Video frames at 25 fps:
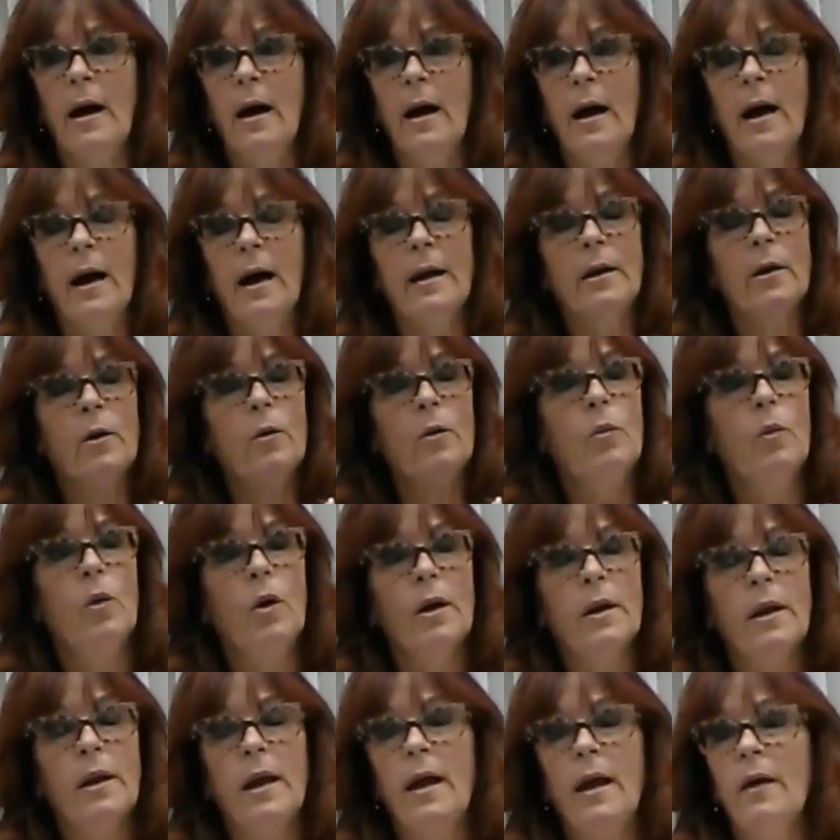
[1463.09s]
I don't
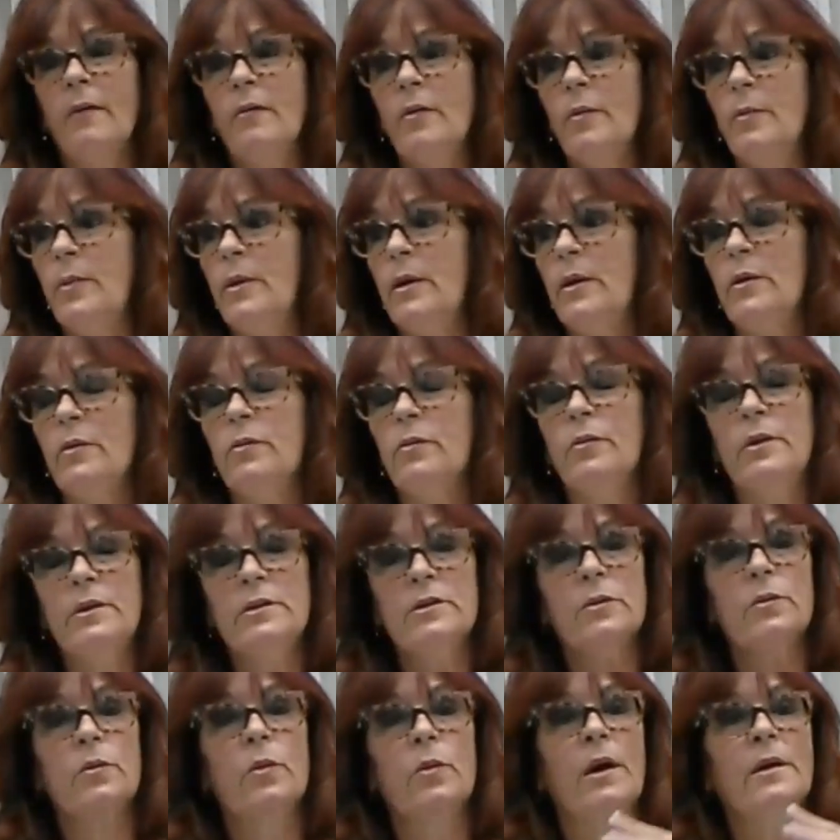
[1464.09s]
want to ever be the
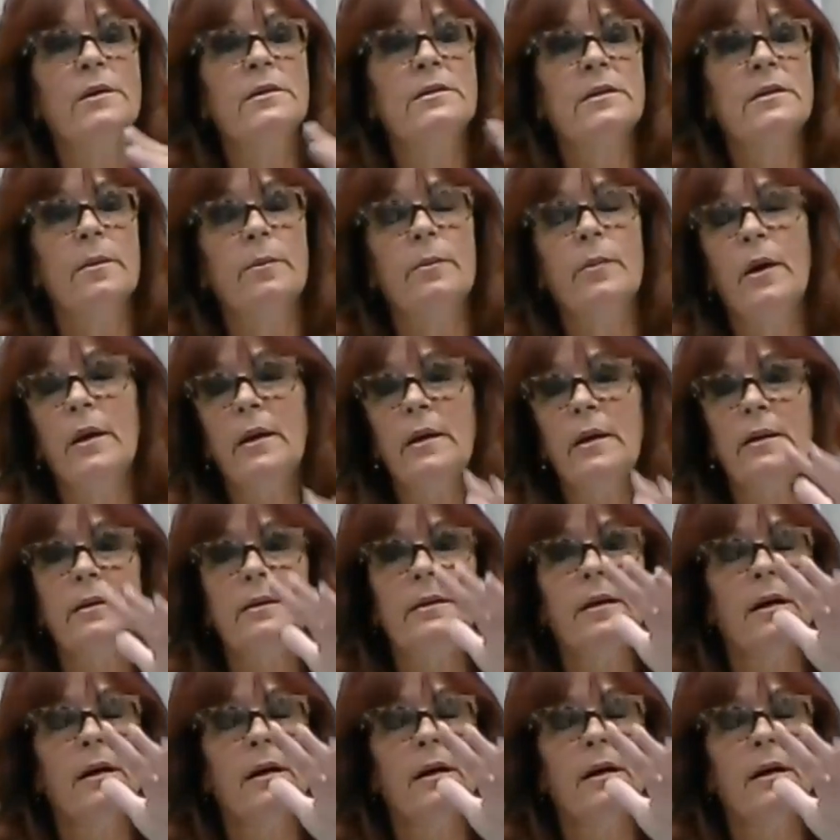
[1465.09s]
reason why somebody